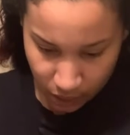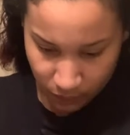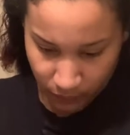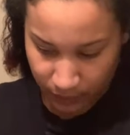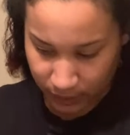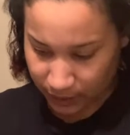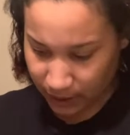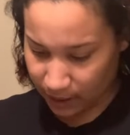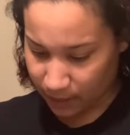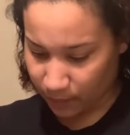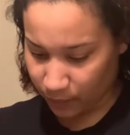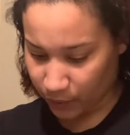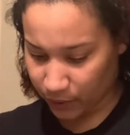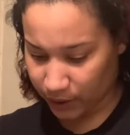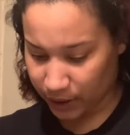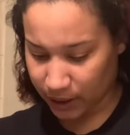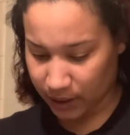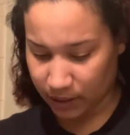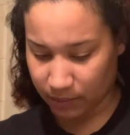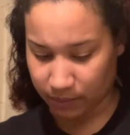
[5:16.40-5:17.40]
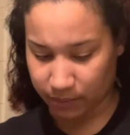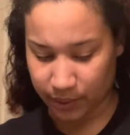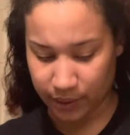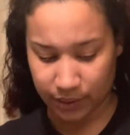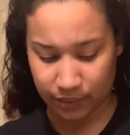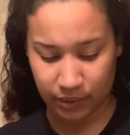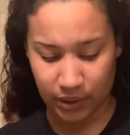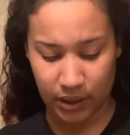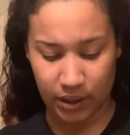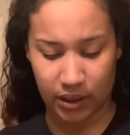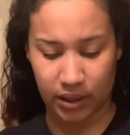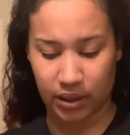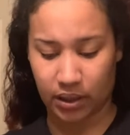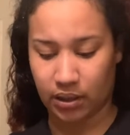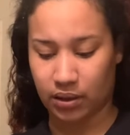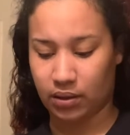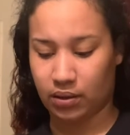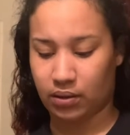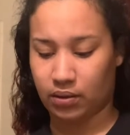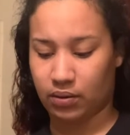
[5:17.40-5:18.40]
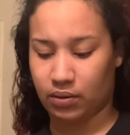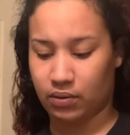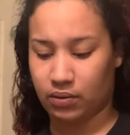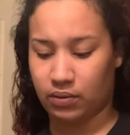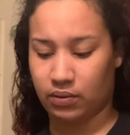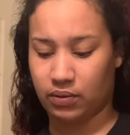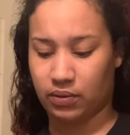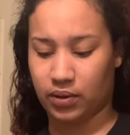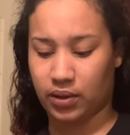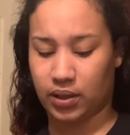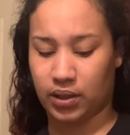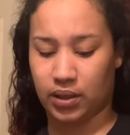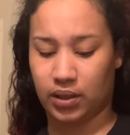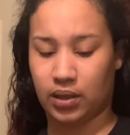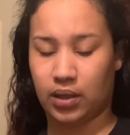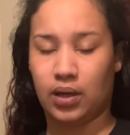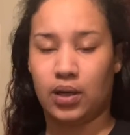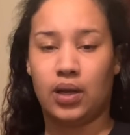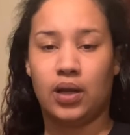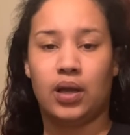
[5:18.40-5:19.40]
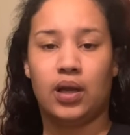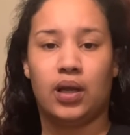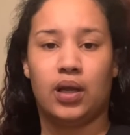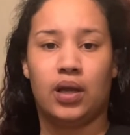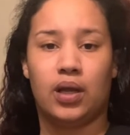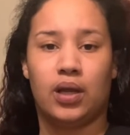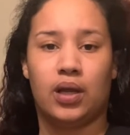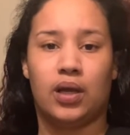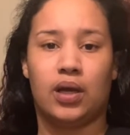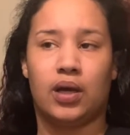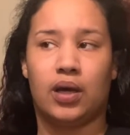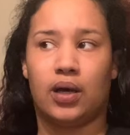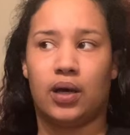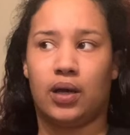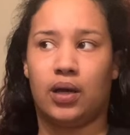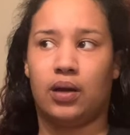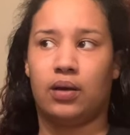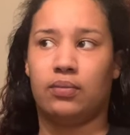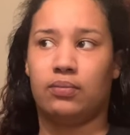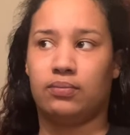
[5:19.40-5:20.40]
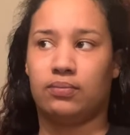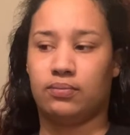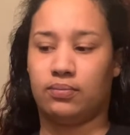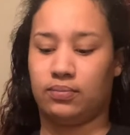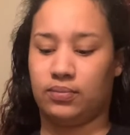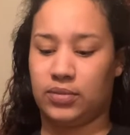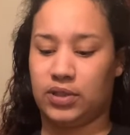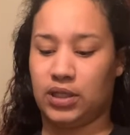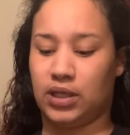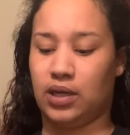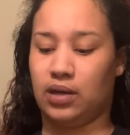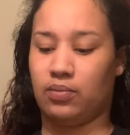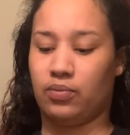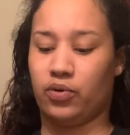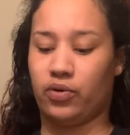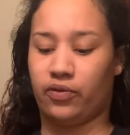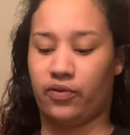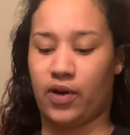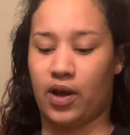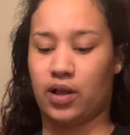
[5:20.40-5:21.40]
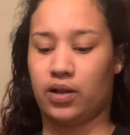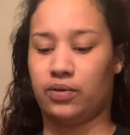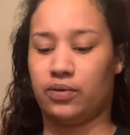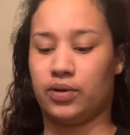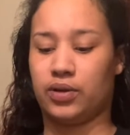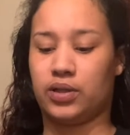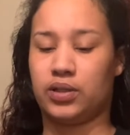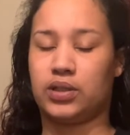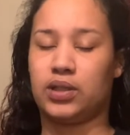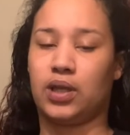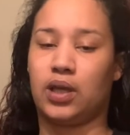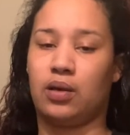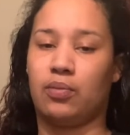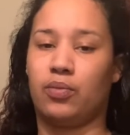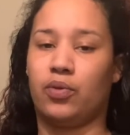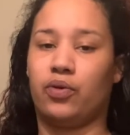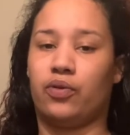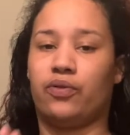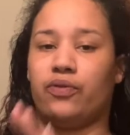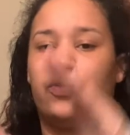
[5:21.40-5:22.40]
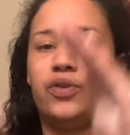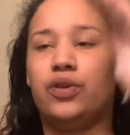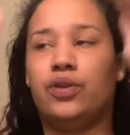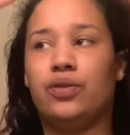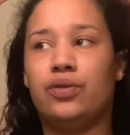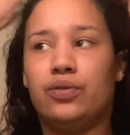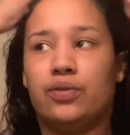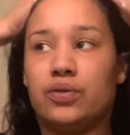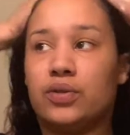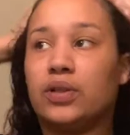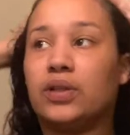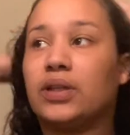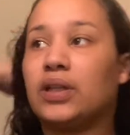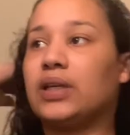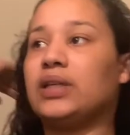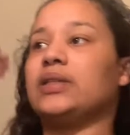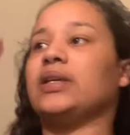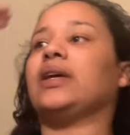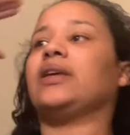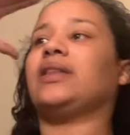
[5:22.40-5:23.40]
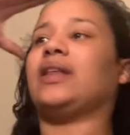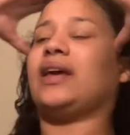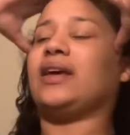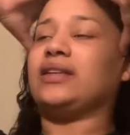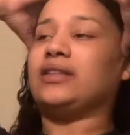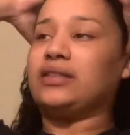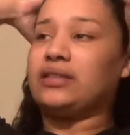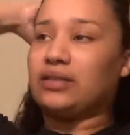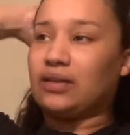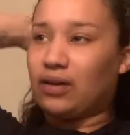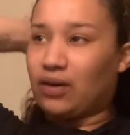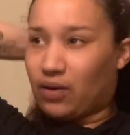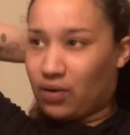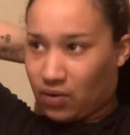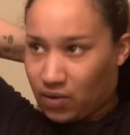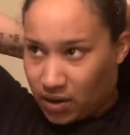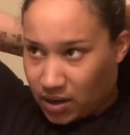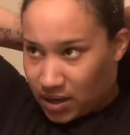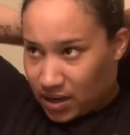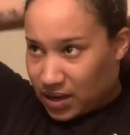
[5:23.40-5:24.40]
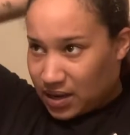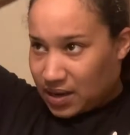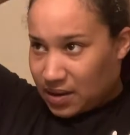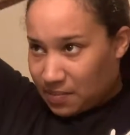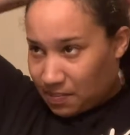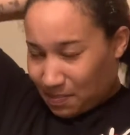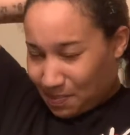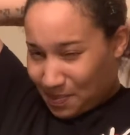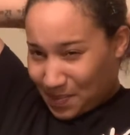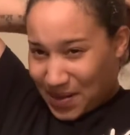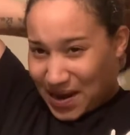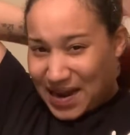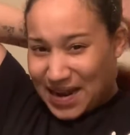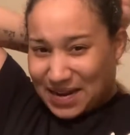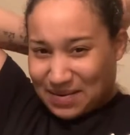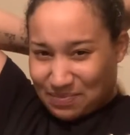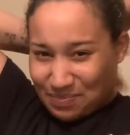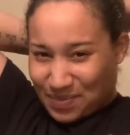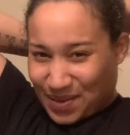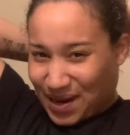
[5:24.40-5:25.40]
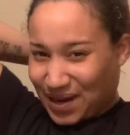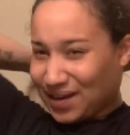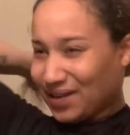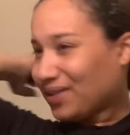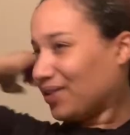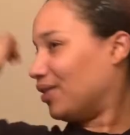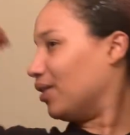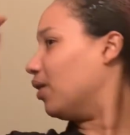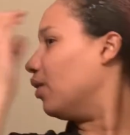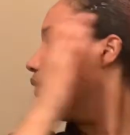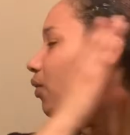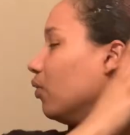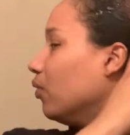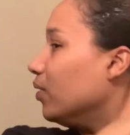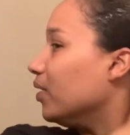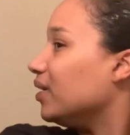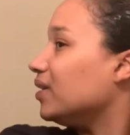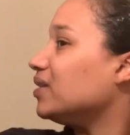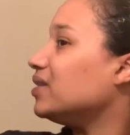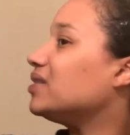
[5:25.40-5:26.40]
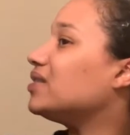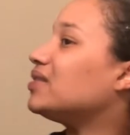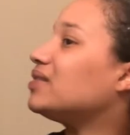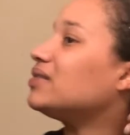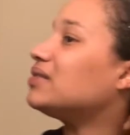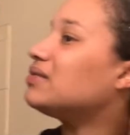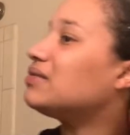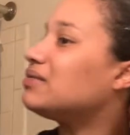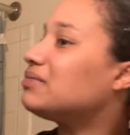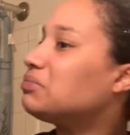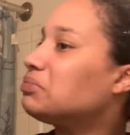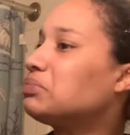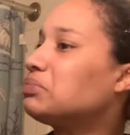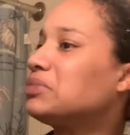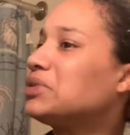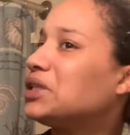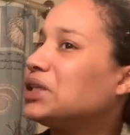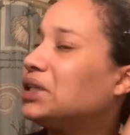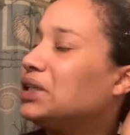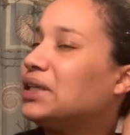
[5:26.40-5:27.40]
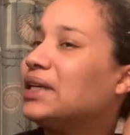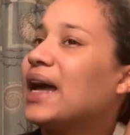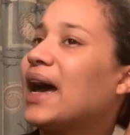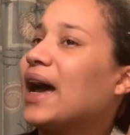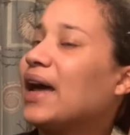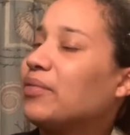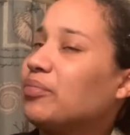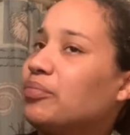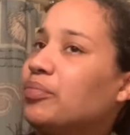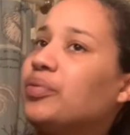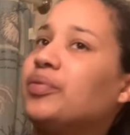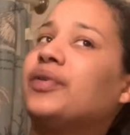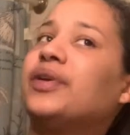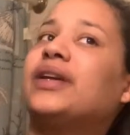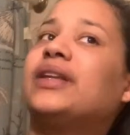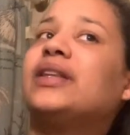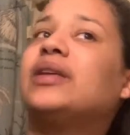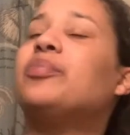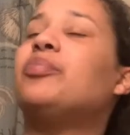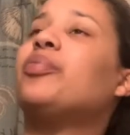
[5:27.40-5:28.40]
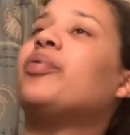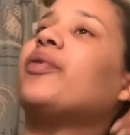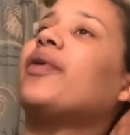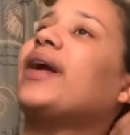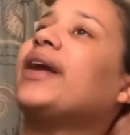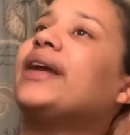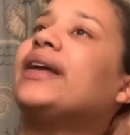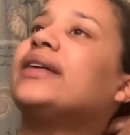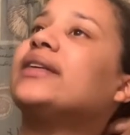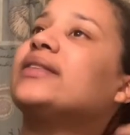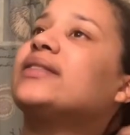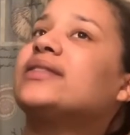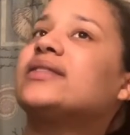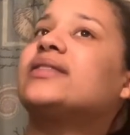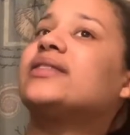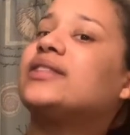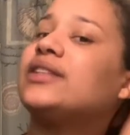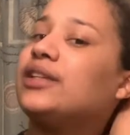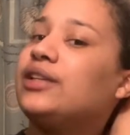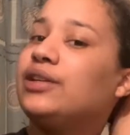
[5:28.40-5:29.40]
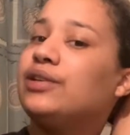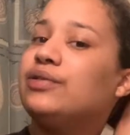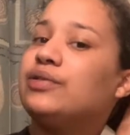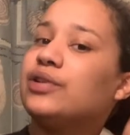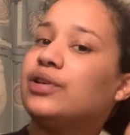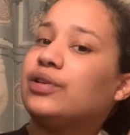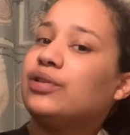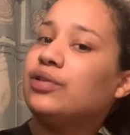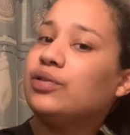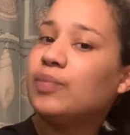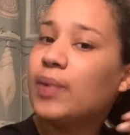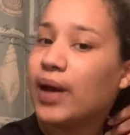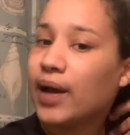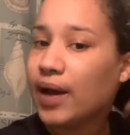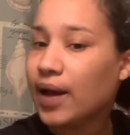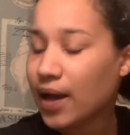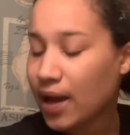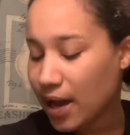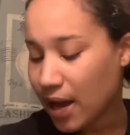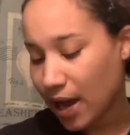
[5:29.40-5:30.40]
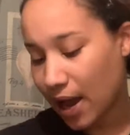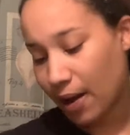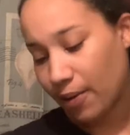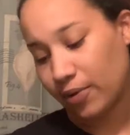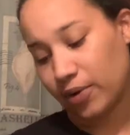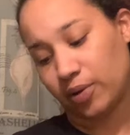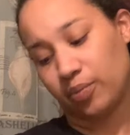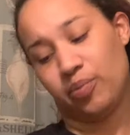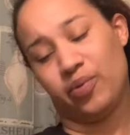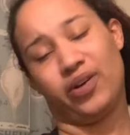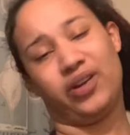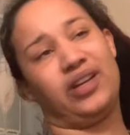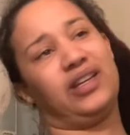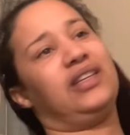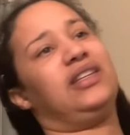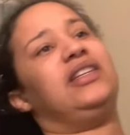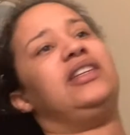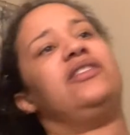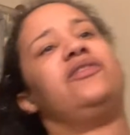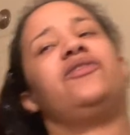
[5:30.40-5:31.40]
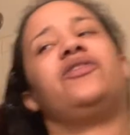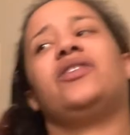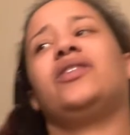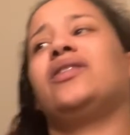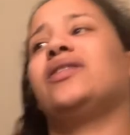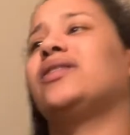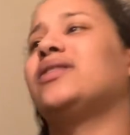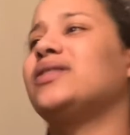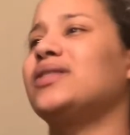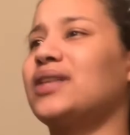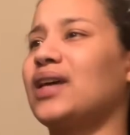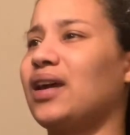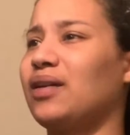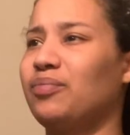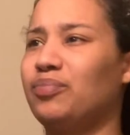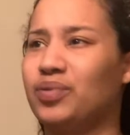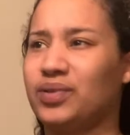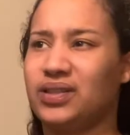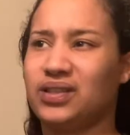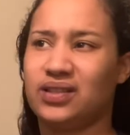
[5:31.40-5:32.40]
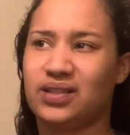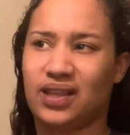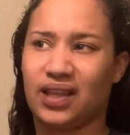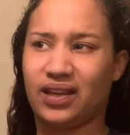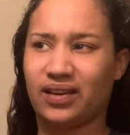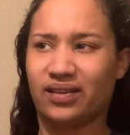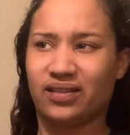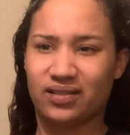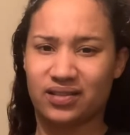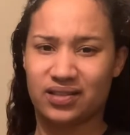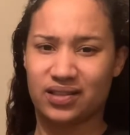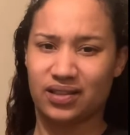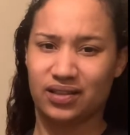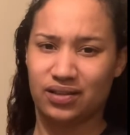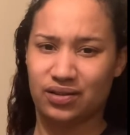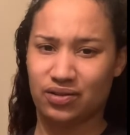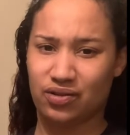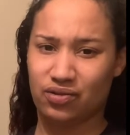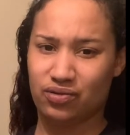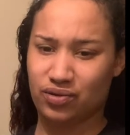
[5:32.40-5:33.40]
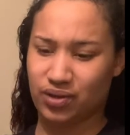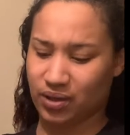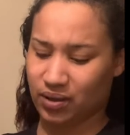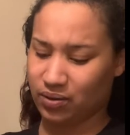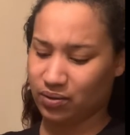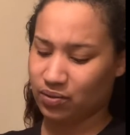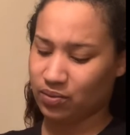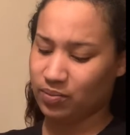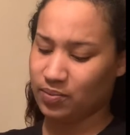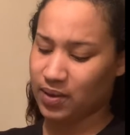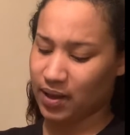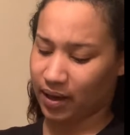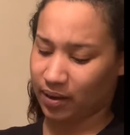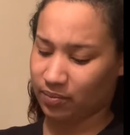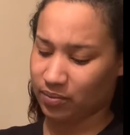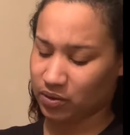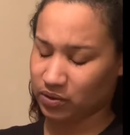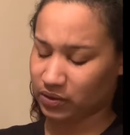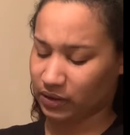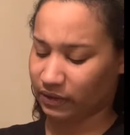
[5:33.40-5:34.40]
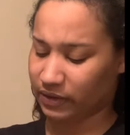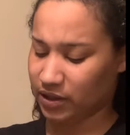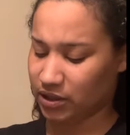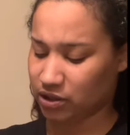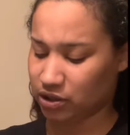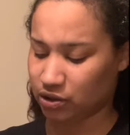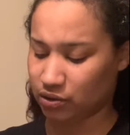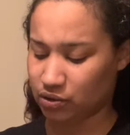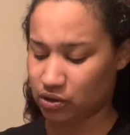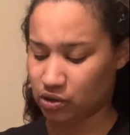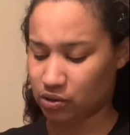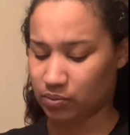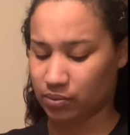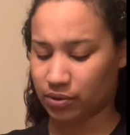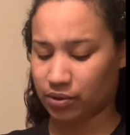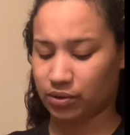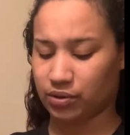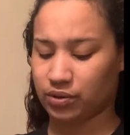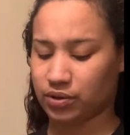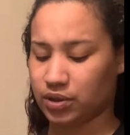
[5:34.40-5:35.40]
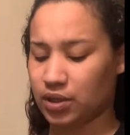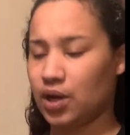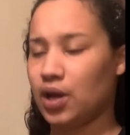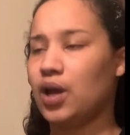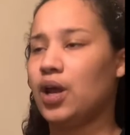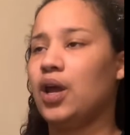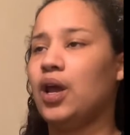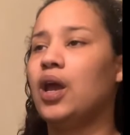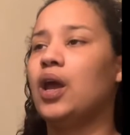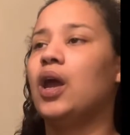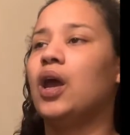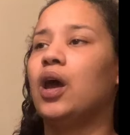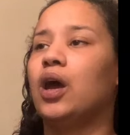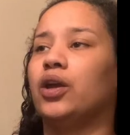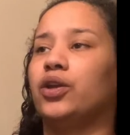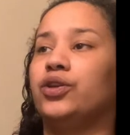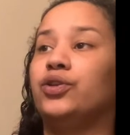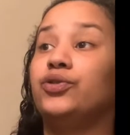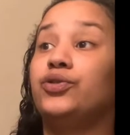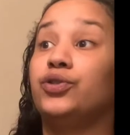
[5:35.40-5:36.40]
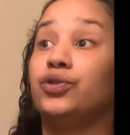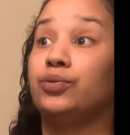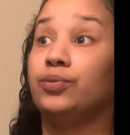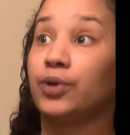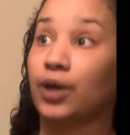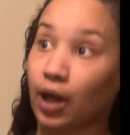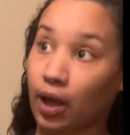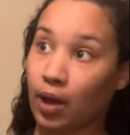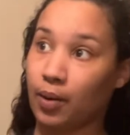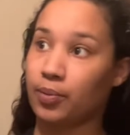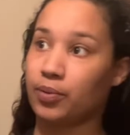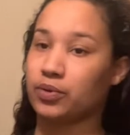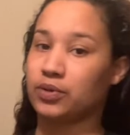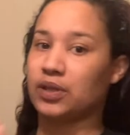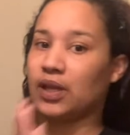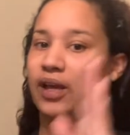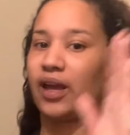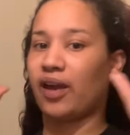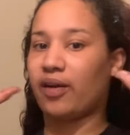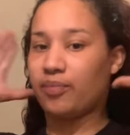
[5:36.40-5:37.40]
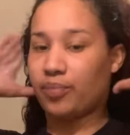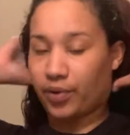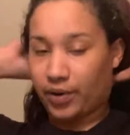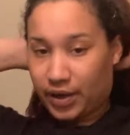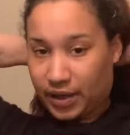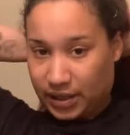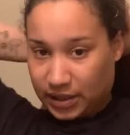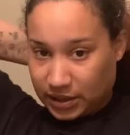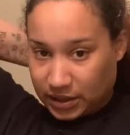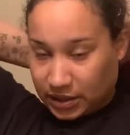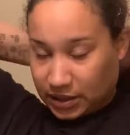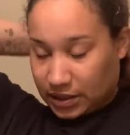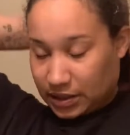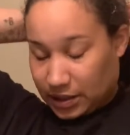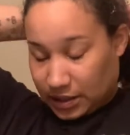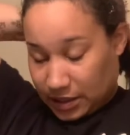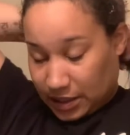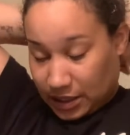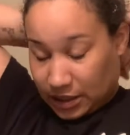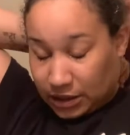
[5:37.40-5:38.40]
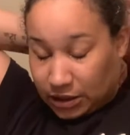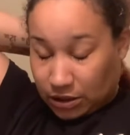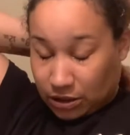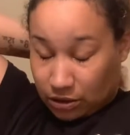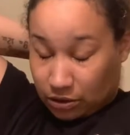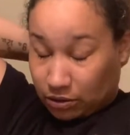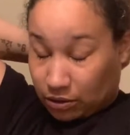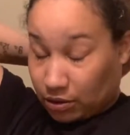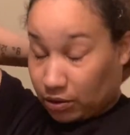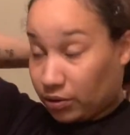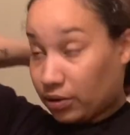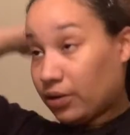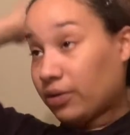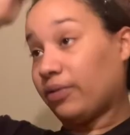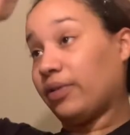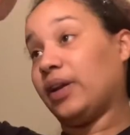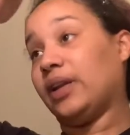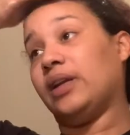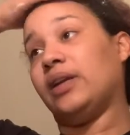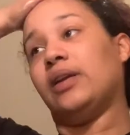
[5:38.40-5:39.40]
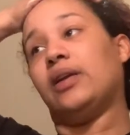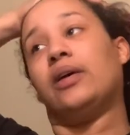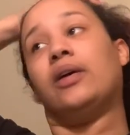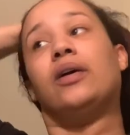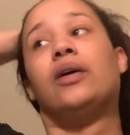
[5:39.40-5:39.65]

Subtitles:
I'm working and building on to get more followers, to get more views and things like that. So my main goal is to not bring the pranks to YouTube. I want to bring a different type of thing to YouTube. Like most of these YouTubers, YouTube couples, they have pranks, and then next thing you know, they're in